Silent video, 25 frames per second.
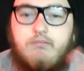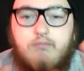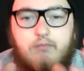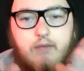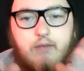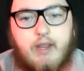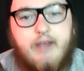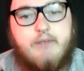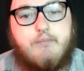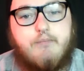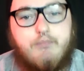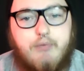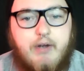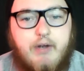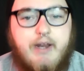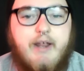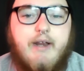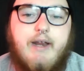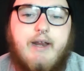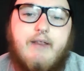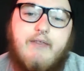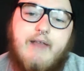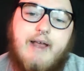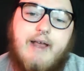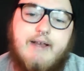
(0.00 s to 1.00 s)
So it's
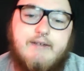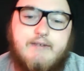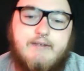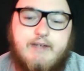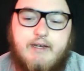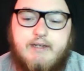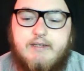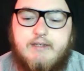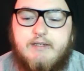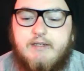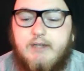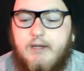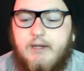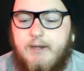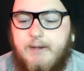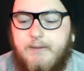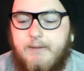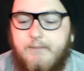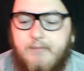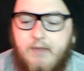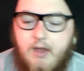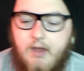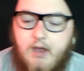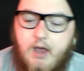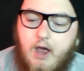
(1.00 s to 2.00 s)
brilliant in that sense.
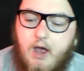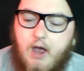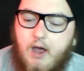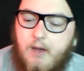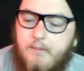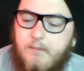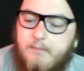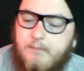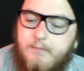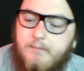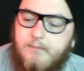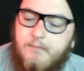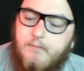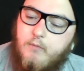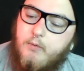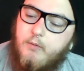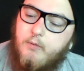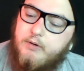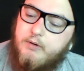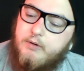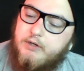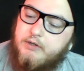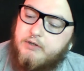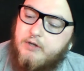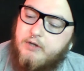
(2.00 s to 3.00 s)

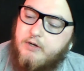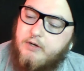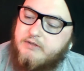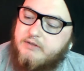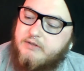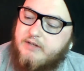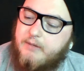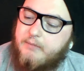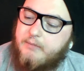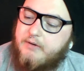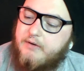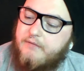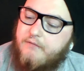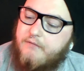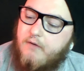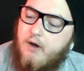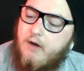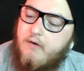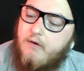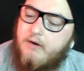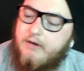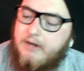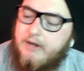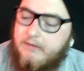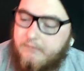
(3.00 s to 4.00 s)
What we're going to do is we're
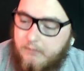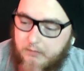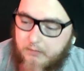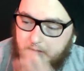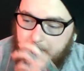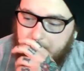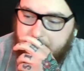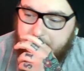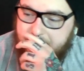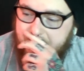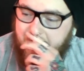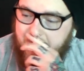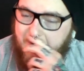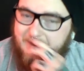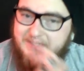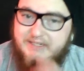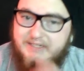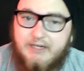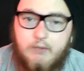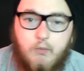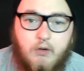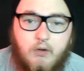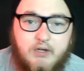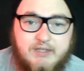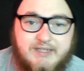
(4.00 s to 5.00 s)
going to fire at
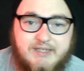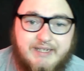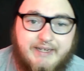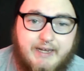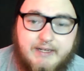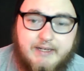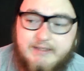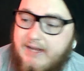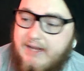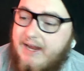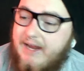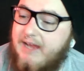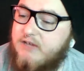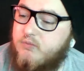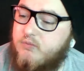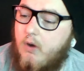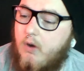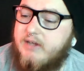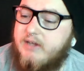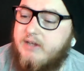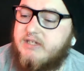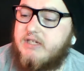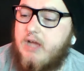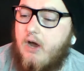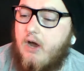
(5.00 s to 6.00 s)
20 watts again. So
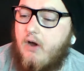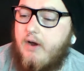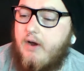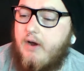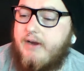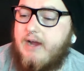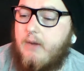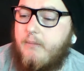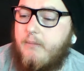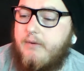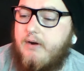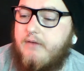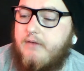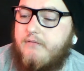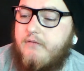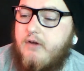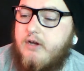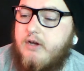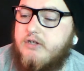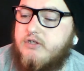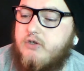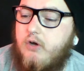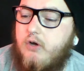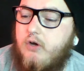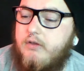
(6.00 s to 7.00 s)
that's what I started at
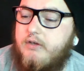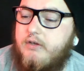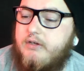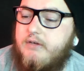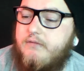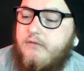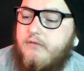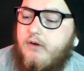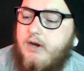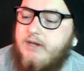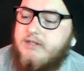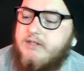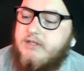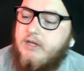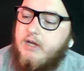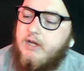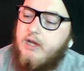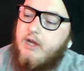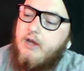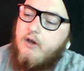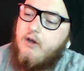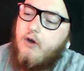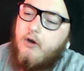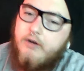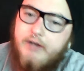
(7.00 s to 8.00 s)
when I first got the
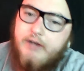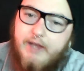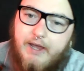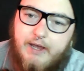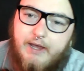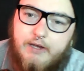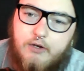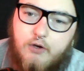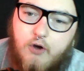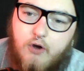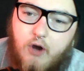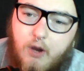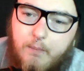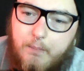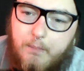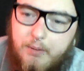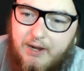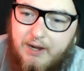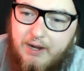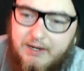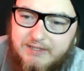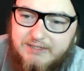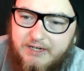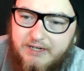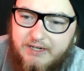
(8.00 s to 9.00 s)
device. On here you've
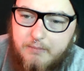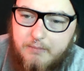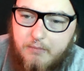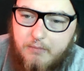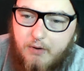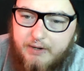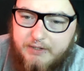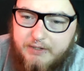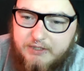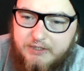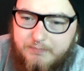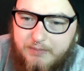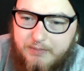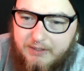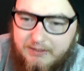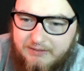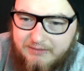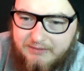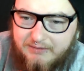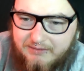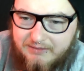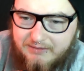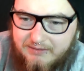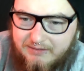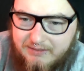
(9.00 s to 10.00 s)
got a plus and a minus
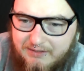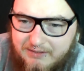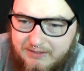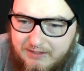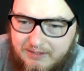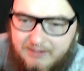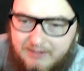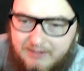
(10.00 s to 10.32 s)
button.